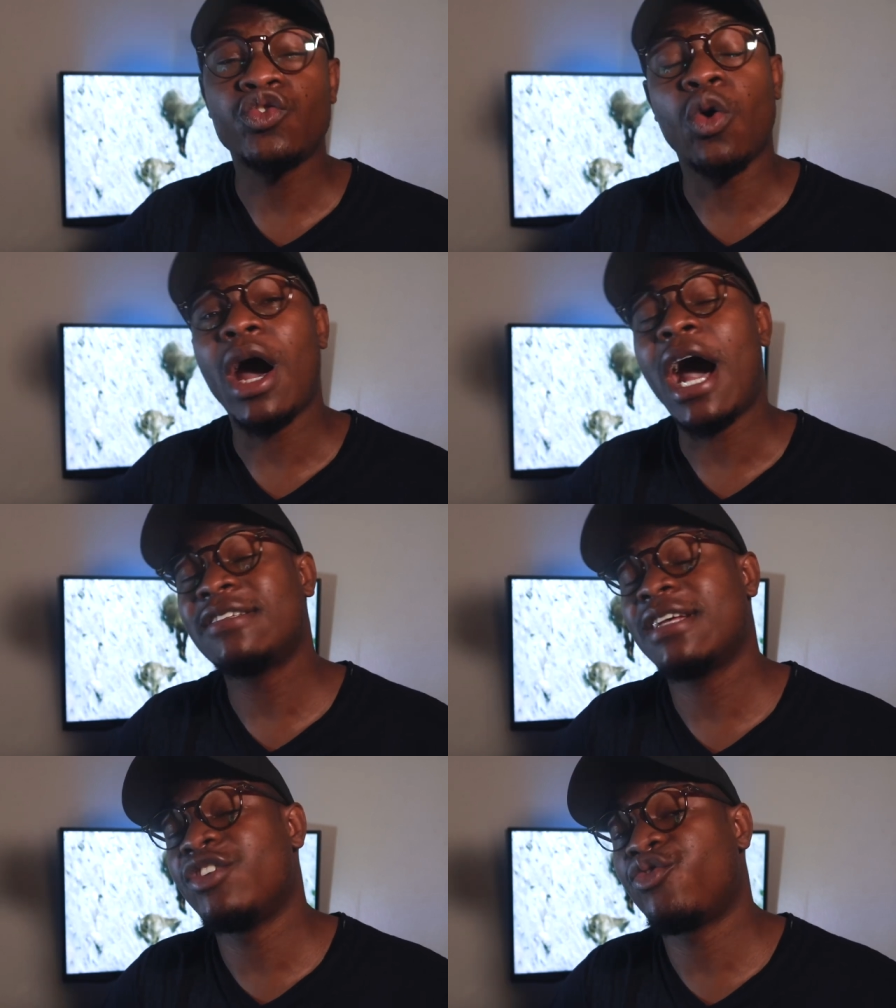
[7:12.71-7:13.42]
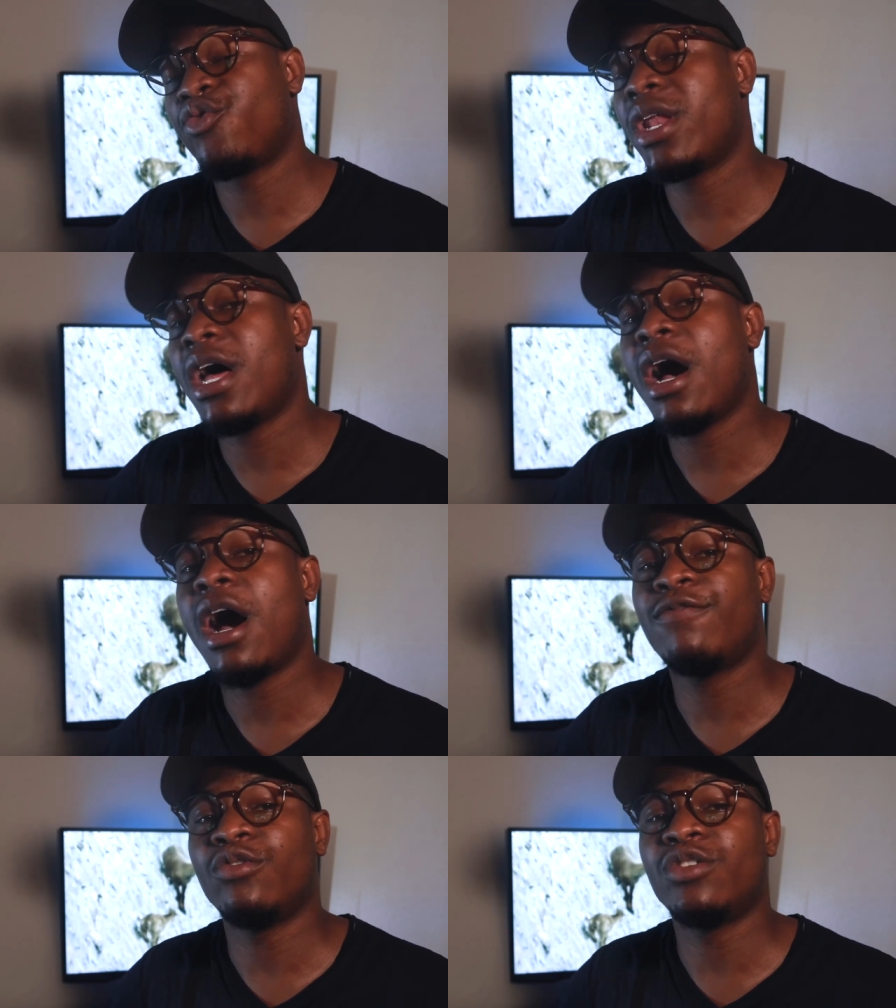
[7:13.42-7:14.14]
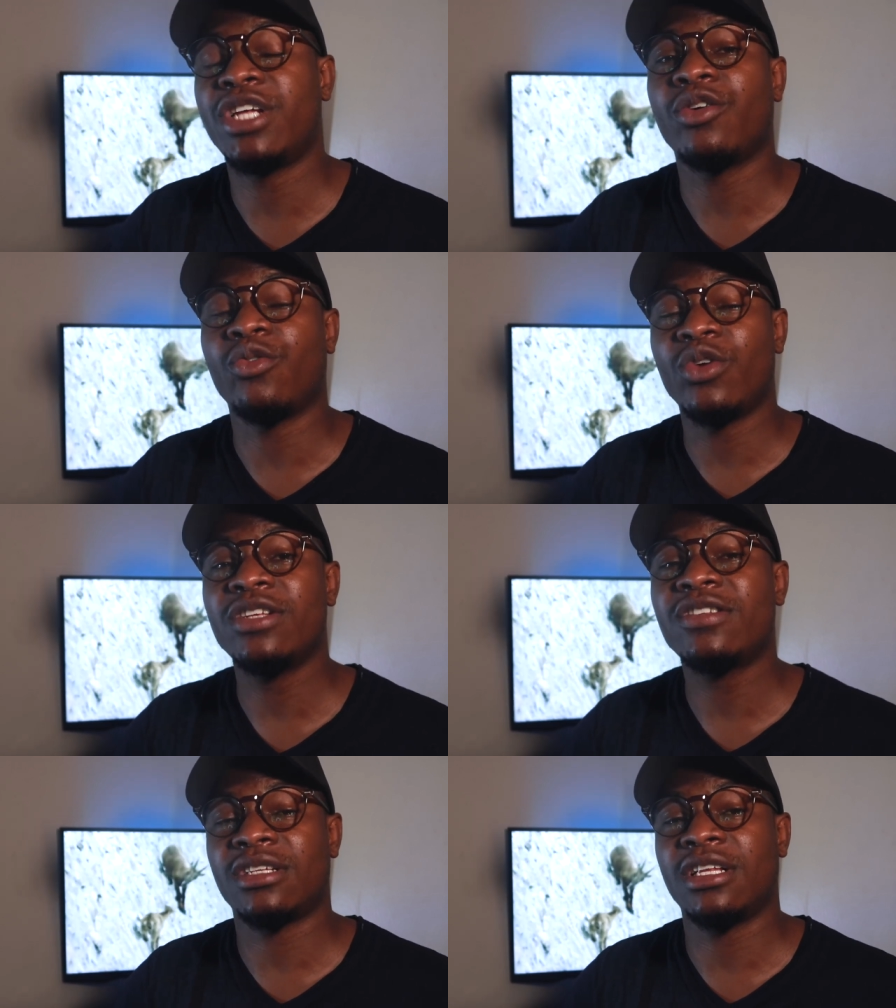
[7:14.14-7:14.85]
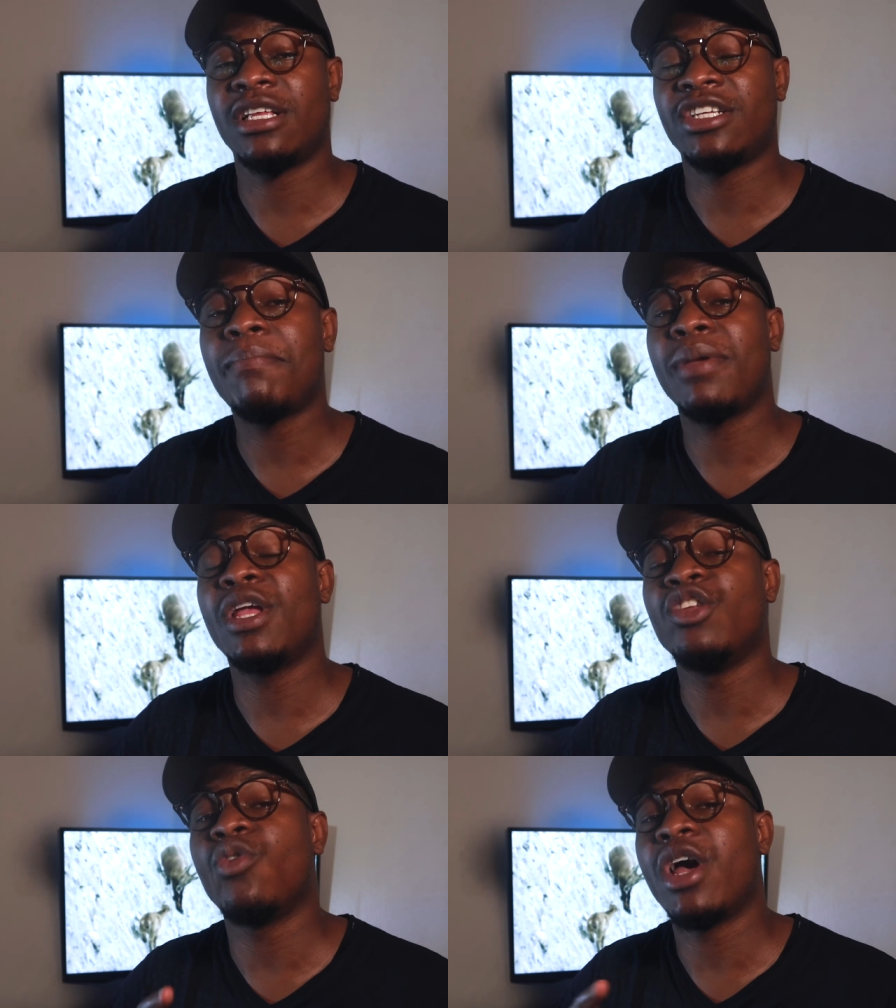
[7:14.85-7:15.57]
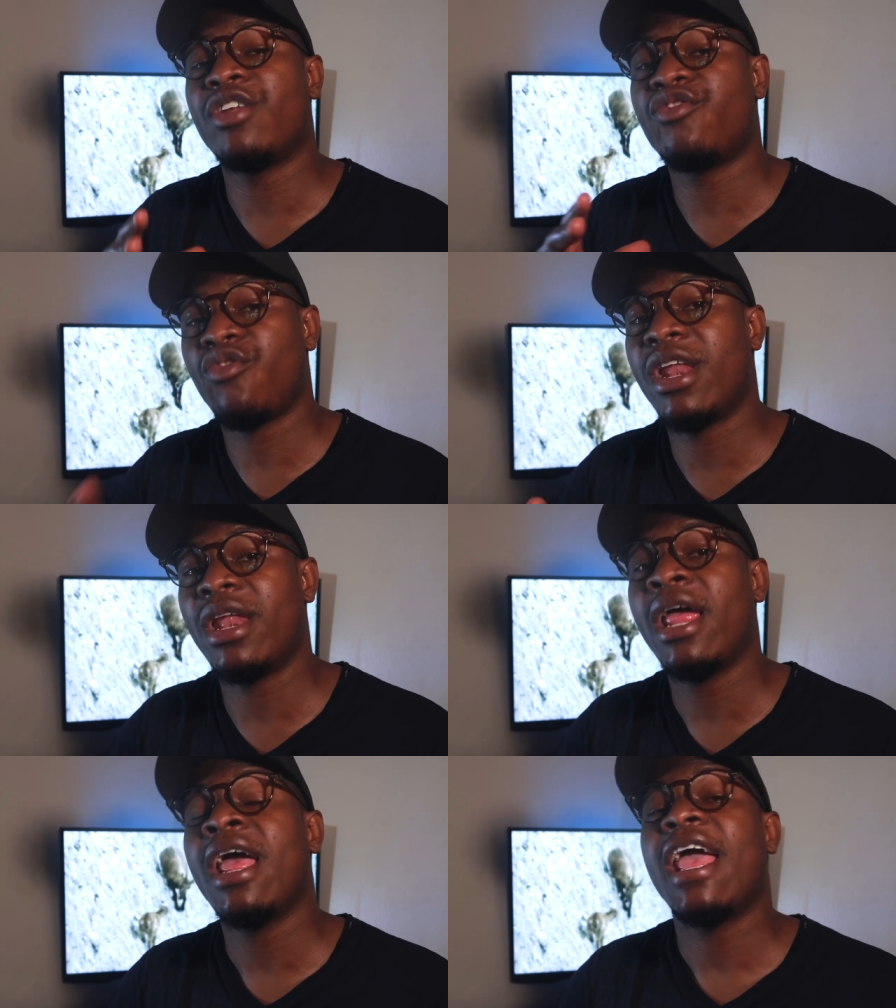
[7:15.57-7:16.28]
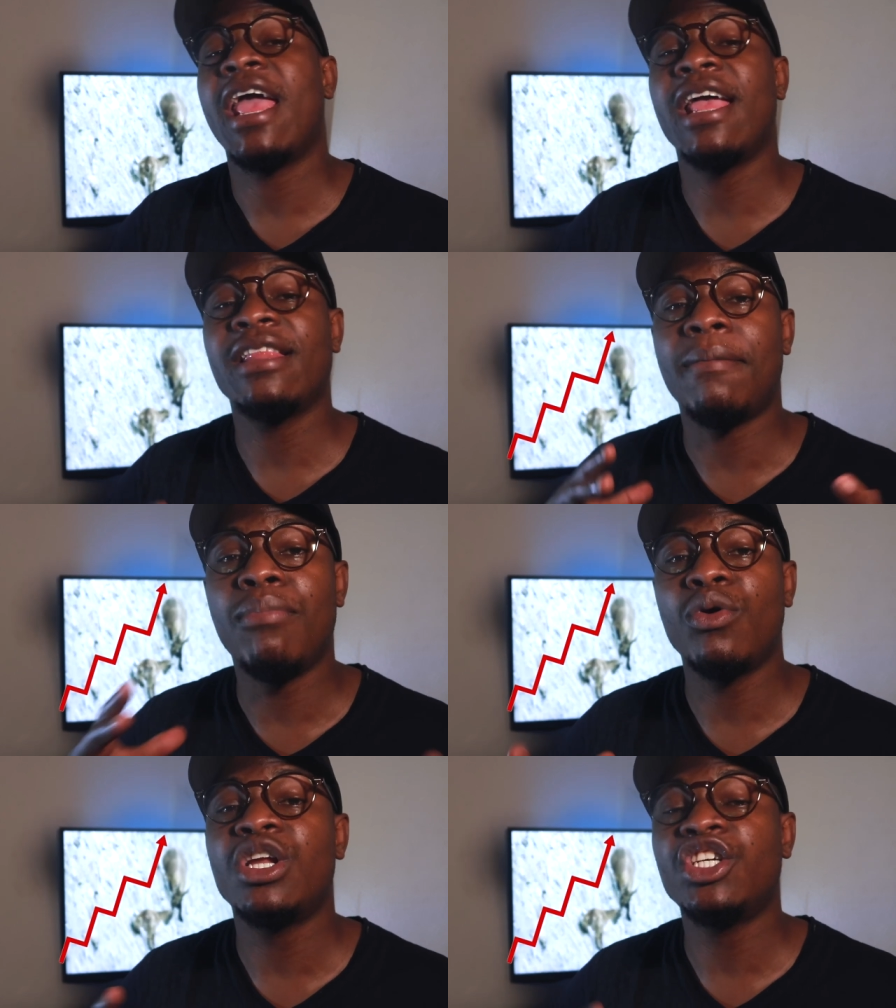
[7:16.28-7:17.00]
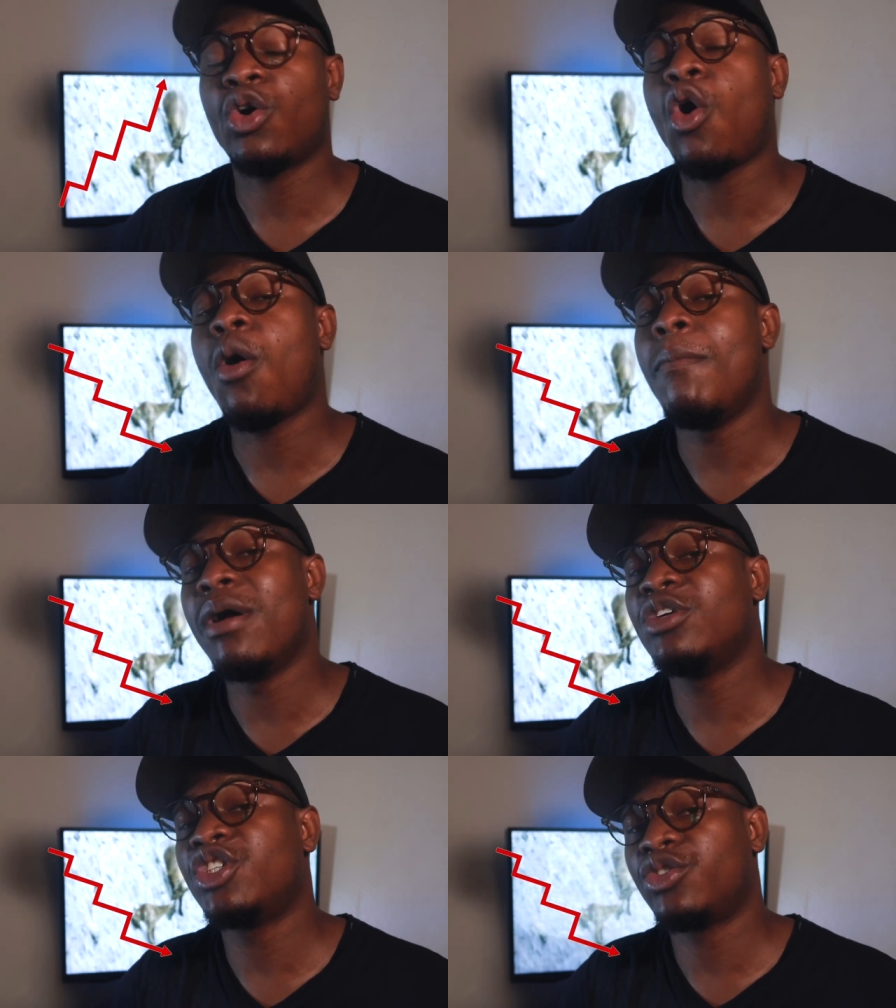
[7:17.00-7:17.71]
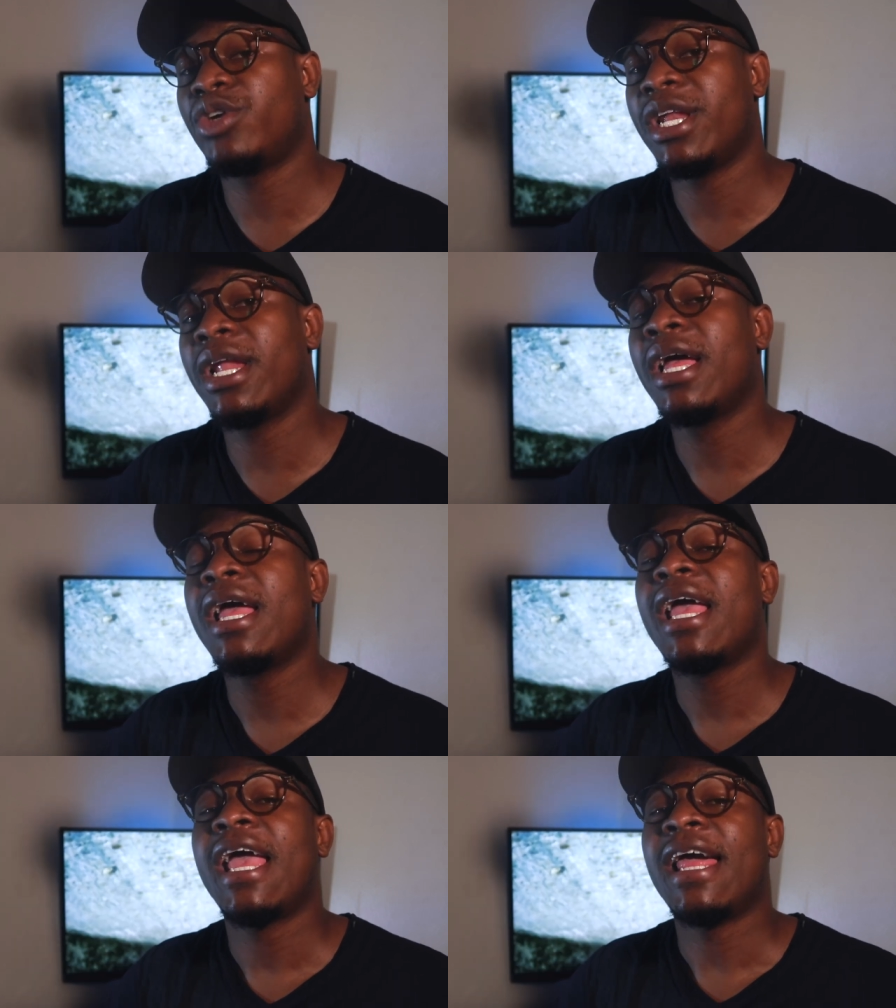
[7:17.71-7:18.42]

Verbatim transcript: So as a trader have to take risks and jump into a trend, either bullish or bearish trend.